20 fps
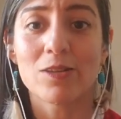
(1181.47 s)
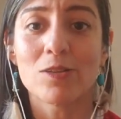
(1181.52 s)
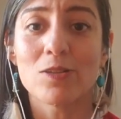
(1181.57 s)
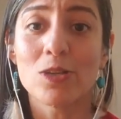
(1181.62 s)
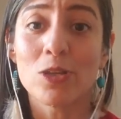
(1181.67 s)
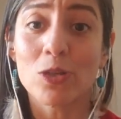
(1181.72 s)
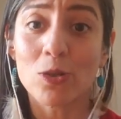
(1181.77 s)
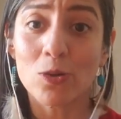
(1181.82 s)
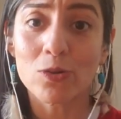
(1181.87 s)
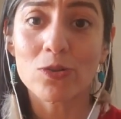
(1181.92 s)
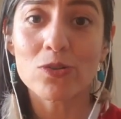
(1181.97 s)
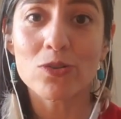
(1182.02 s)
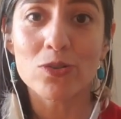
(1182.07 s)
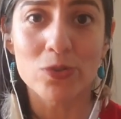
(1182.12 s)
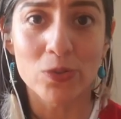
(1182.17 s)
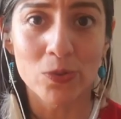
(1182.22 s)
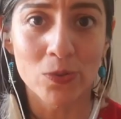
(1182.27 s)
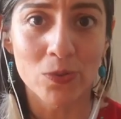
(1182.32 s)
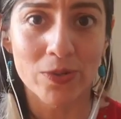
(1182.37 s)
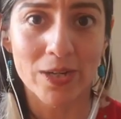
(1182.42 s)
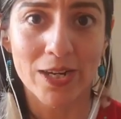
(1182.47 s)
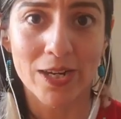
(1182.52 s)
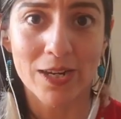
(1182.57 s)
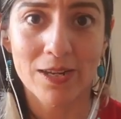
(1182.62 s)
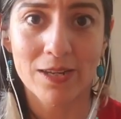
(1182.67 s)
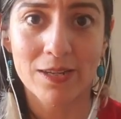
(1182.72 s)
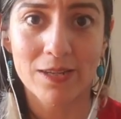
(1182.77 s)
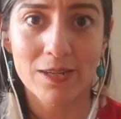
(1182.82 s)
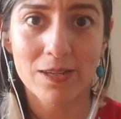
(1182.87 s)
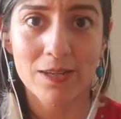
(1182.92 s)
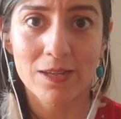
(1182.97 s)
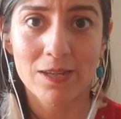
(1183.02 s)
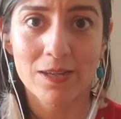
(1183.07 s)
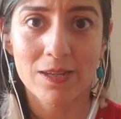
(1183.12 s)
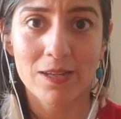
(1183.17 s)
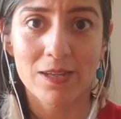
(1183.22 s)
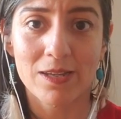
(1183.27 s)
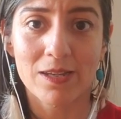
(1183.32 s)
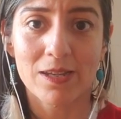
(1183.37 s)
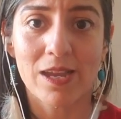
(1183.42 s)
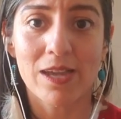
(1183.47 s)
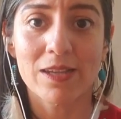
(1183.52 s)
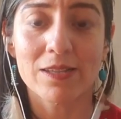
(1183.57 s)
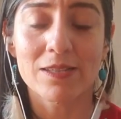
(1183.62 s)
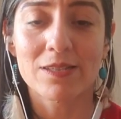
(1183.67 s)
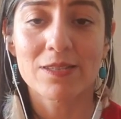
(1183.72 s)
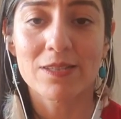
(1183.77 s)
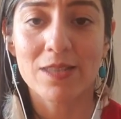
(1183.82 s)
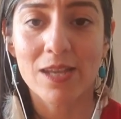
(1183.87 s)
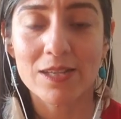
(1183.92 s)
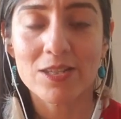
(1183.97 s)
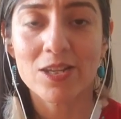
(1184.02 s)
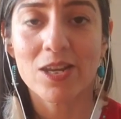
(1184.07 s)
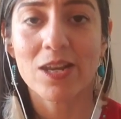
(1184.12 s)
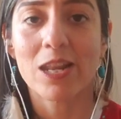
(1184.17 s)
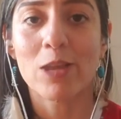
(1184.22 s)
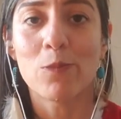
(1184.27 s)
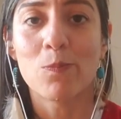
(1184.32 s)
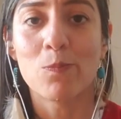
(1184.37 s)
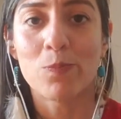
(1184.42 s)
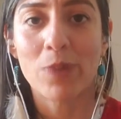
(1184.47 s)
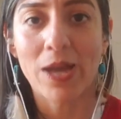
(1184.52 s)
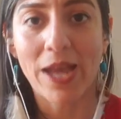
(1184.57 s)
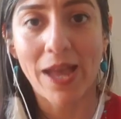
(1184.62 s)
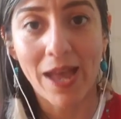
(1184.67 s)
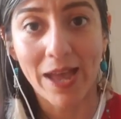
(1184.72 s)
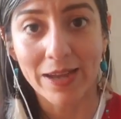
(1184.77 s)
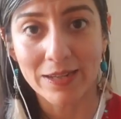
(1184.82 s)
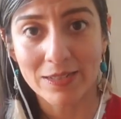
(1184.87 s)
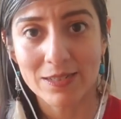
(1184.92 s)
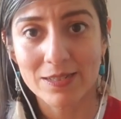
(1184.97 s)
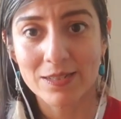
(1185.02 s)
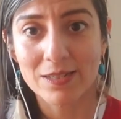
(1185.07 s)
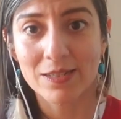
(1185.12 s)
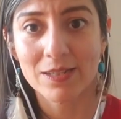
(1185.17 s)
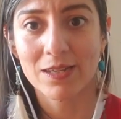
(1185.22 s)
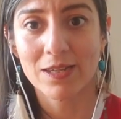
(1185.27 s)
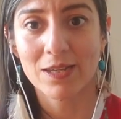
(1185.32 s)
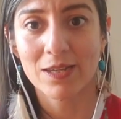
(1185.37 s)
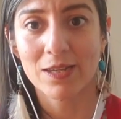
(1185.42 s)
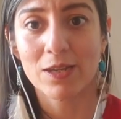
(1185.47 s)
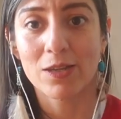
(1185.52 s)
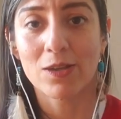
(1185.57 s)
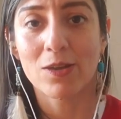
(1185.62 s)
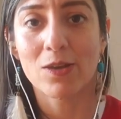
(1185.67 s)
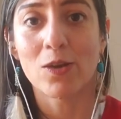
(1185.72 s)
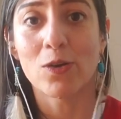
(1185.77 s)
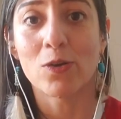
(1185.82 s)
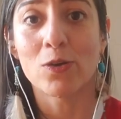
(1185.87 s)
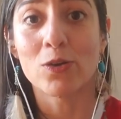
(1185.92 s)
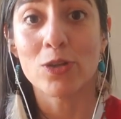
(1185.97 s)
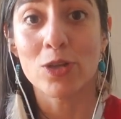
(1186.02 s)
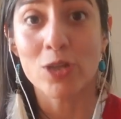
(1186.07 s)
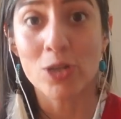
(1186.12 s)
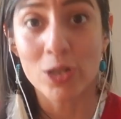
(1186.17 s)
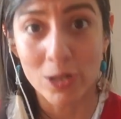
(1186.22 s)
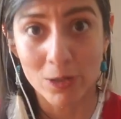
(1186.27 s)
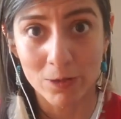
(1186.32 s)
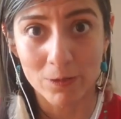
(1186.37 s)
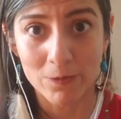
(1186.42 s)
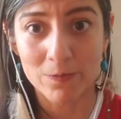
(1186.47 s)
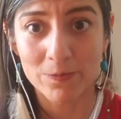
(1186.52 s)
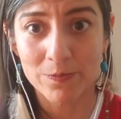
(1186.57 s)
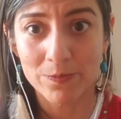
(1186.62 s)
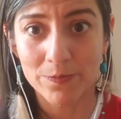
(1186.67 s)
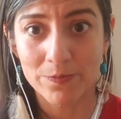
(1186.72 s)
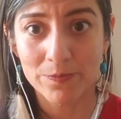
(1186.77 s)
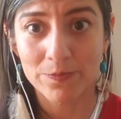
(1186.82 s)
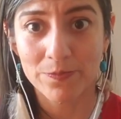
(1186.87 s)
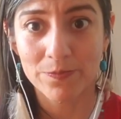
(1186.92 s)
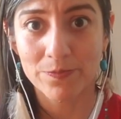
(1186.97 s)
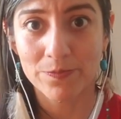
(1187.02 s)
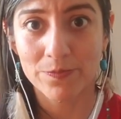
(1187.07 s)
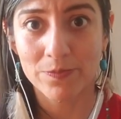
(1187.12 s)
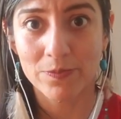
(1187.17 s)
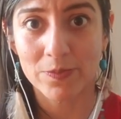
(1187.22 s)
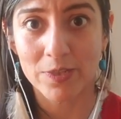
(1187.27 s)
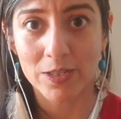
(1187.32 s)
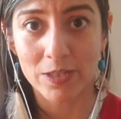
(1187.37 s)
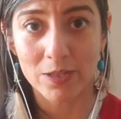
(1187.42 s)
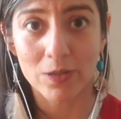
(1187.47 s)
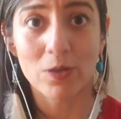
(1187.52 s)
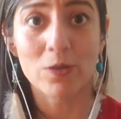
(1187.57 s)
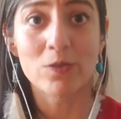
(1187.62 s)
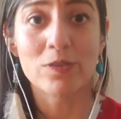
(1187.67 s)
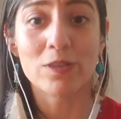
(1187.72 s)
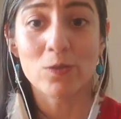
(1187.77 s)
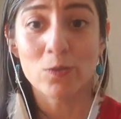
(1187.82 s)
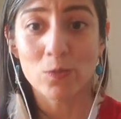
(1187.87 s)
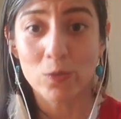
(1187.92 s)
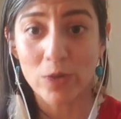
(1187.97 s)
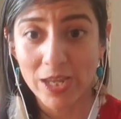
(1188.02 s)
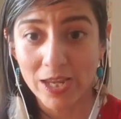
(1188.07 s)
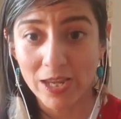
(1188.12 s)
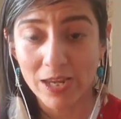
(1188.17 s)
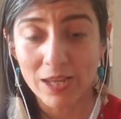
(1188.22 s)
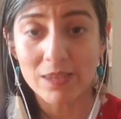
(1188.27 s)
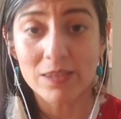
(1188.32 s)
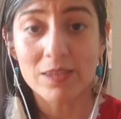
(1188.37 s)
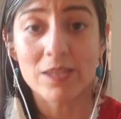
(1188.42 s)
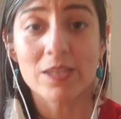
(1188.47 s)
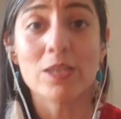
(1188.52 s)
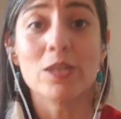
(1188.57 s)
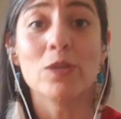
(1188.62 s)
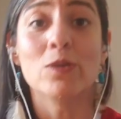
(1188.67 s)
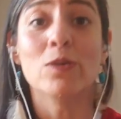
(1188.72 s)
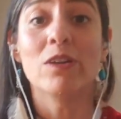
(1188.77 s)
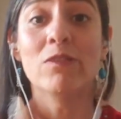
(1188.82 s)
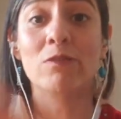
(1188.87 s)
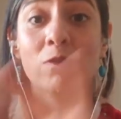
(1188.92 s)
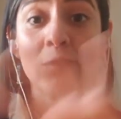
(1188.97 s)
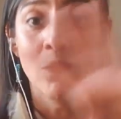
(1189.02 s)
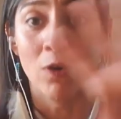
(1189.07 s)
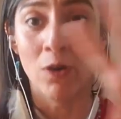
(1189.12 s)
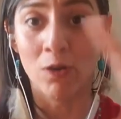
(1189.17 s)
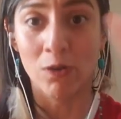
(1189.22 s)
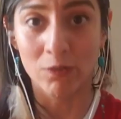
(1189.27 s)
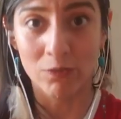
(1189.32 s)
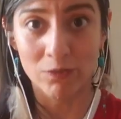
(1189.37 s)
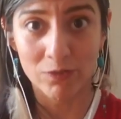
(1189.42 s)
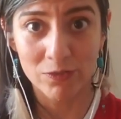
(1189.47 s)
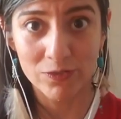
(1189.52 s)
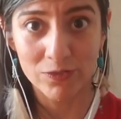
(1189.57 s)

Your story has such an impact on you, on the way that you evolve,